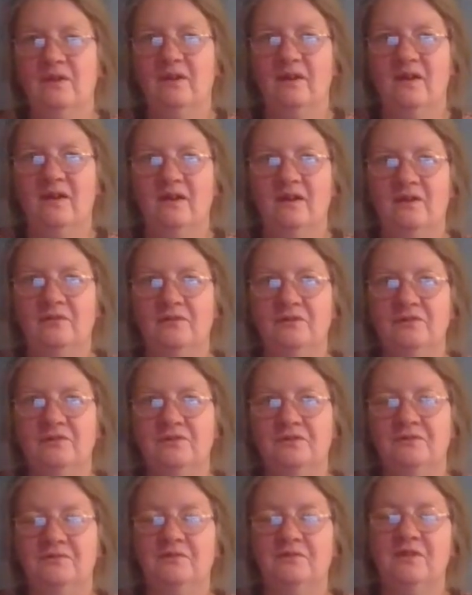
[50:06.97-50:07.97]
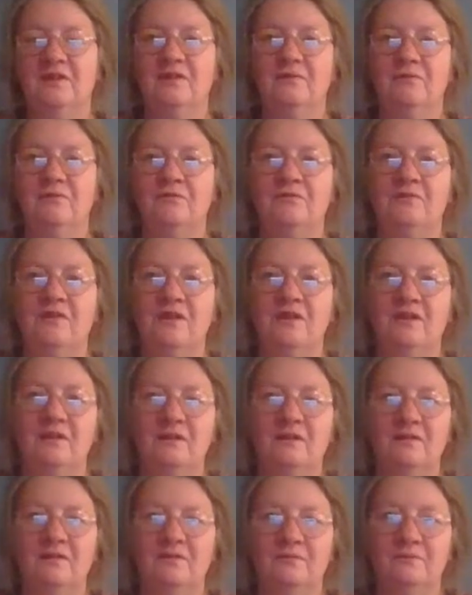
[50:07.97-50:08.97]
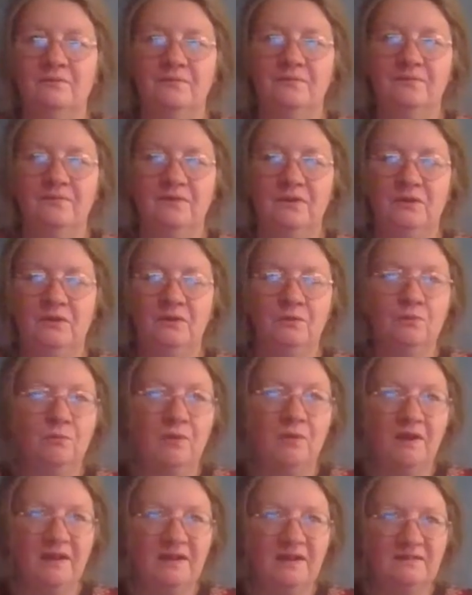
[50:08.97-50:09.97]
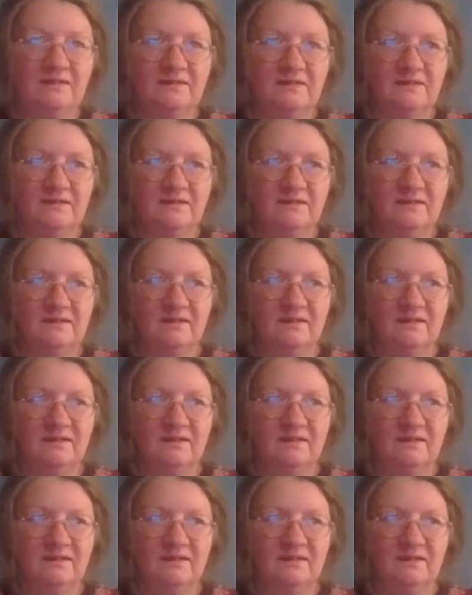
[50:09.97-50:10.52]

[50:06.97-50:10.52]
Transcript: how you sort of get rid of your waste.